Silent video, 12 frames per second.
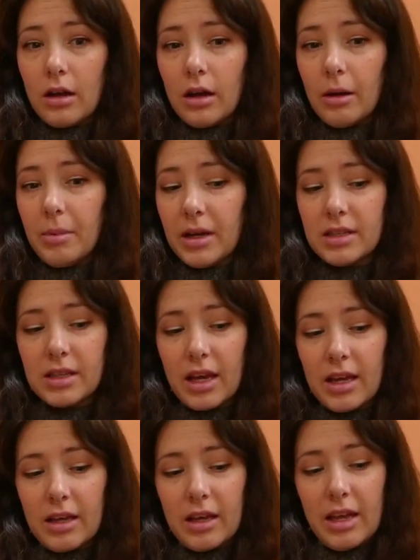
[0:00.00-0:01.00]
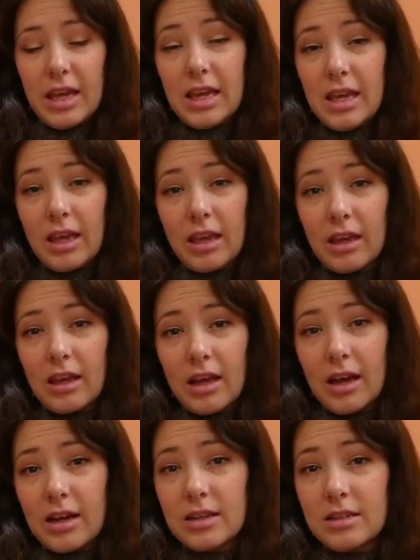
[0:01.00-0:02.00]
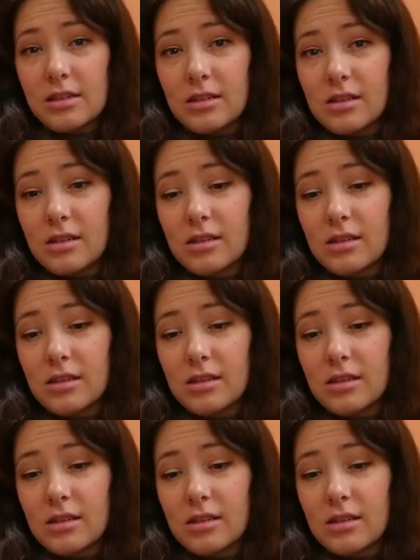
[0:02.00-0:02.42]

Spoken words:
I best get eating and